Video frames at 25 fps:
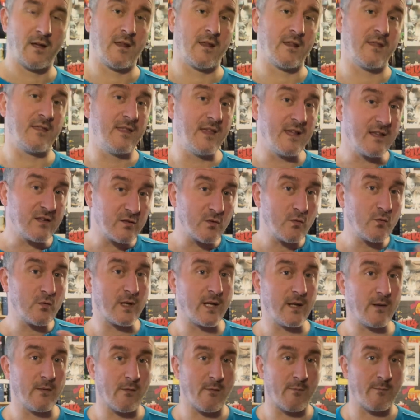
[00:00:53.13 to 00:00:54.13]
This all
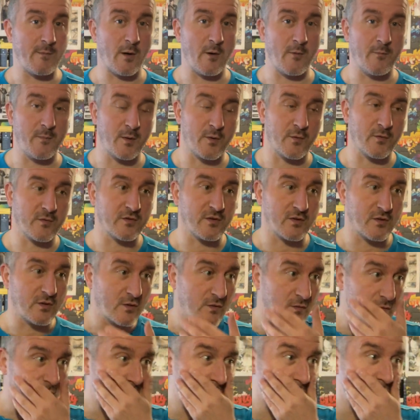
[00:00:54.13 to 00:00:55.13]
came about because
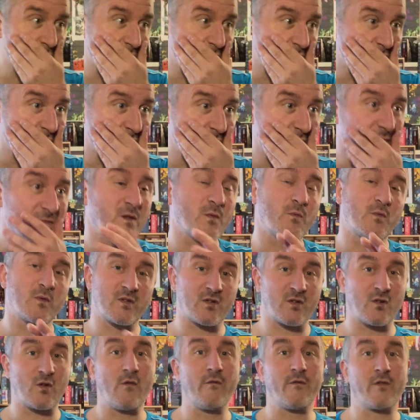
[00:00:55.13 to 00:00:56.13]
there was
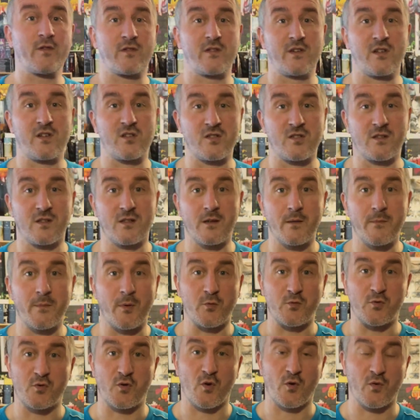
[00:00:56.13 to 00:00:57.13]
a conversation
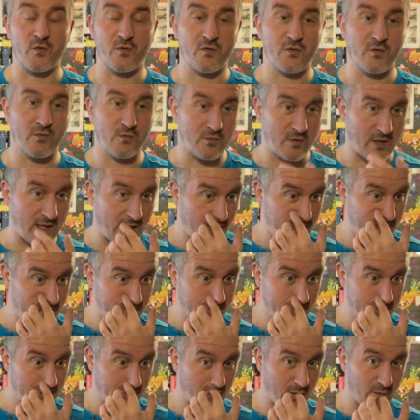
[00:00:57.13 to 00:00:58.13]
about Jaws, okay?
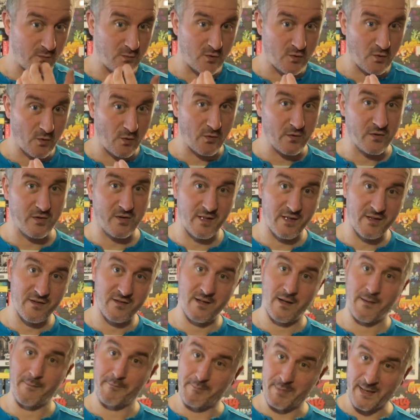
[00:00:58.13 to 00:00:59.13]
Now, Jaws is,
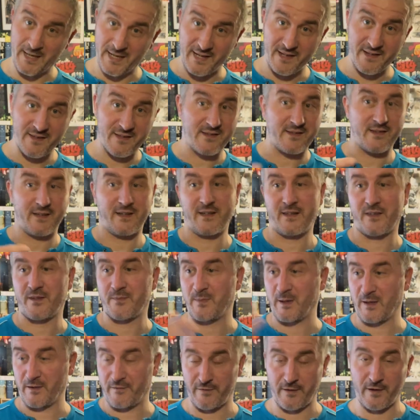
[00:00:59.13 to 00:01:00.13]
I'm biased, it's
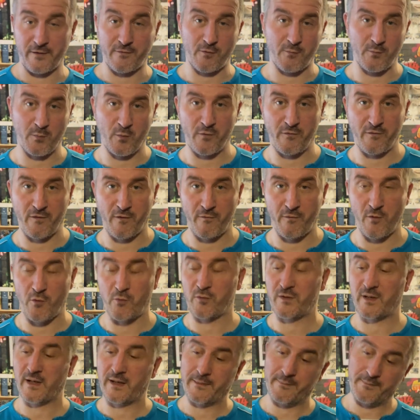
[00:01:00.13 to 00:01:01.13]
my favourite movie of all
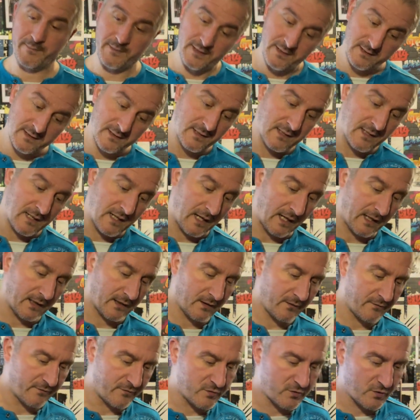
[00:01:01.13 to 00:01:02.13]
time. I
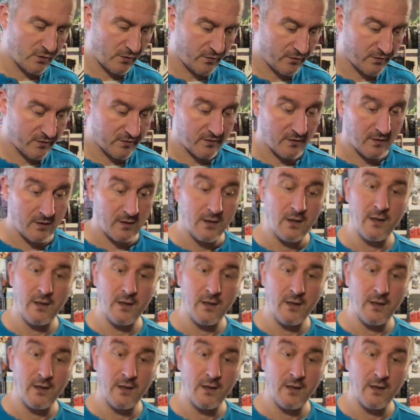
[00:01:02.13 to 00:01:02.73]
love Jaws.